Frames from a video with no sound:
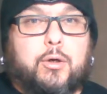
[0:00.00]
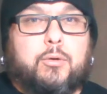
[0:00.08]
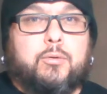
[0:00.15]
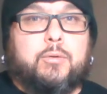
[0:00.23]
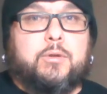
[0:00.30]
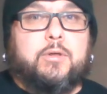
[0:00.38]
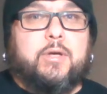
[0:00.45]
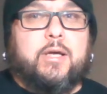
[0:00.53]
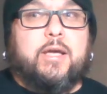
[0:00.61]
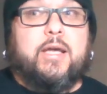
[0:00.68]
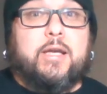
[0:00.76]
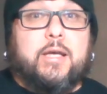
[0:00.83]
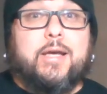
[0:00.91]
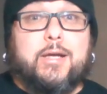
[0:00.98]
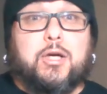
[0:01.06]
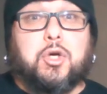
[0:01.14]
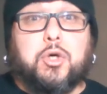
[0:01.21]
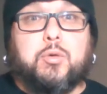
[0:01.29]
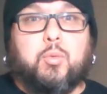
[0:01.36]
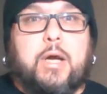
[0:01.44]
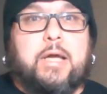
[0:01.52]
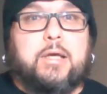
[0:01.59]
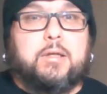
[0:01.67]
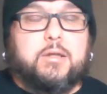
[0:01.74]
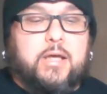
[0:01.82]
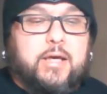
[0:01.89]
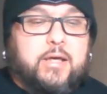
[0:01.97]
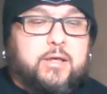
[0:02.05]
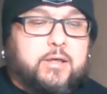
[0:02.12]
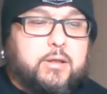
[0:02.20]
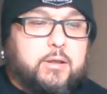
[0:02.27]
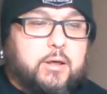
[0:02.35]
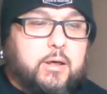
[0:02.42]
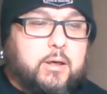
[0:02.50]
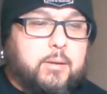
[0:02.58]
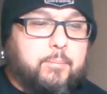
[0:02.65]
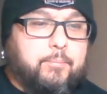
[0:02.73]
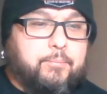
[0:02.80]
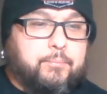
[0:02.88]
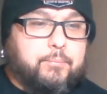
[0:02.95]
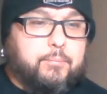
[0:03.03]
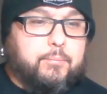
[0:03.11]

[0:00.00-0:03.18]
know, in a good way. Like, you